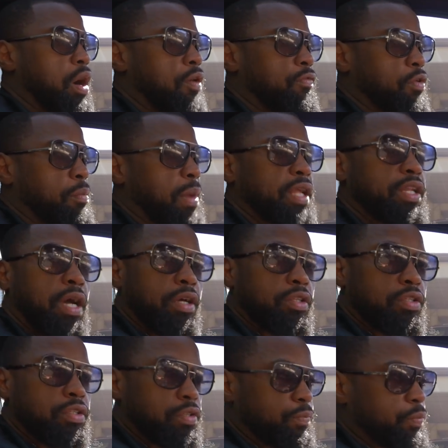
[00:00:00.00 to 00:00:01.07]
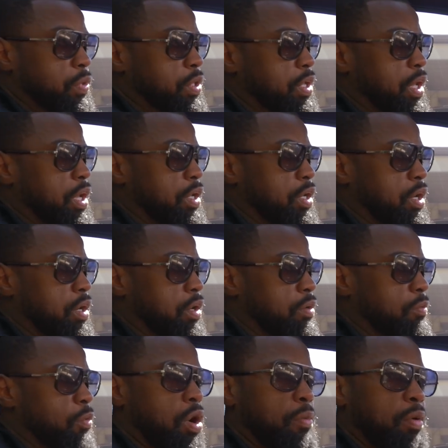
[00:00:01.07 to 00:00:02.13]
from my doctor, and
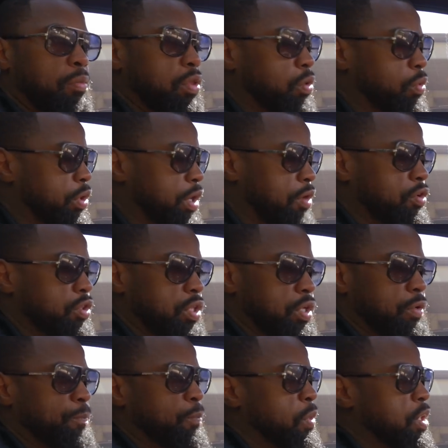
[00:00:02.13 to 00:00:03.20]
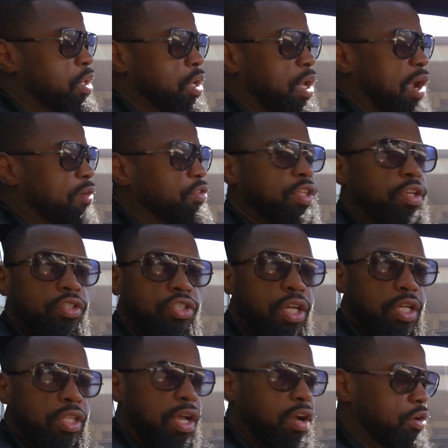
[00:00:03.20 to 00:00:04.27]
on my blood work, everything. Everything
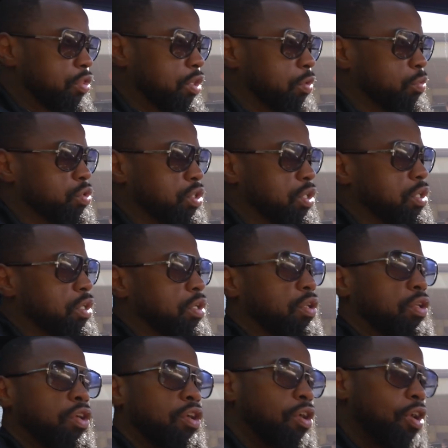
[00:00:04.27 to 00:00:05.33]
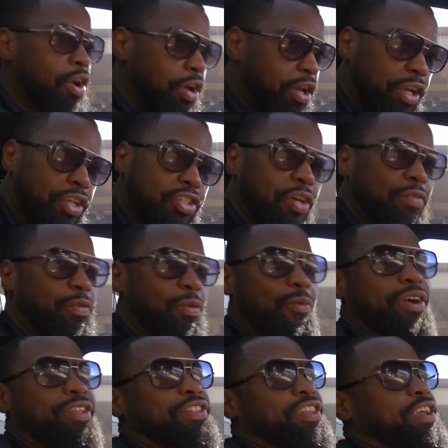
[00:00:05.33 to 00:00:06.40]
checked out, everything was good, except for
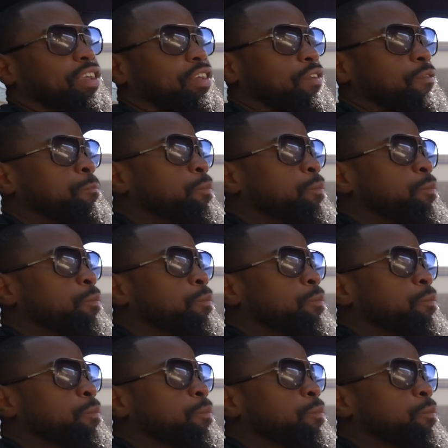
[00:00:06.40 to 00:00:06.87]
one thing.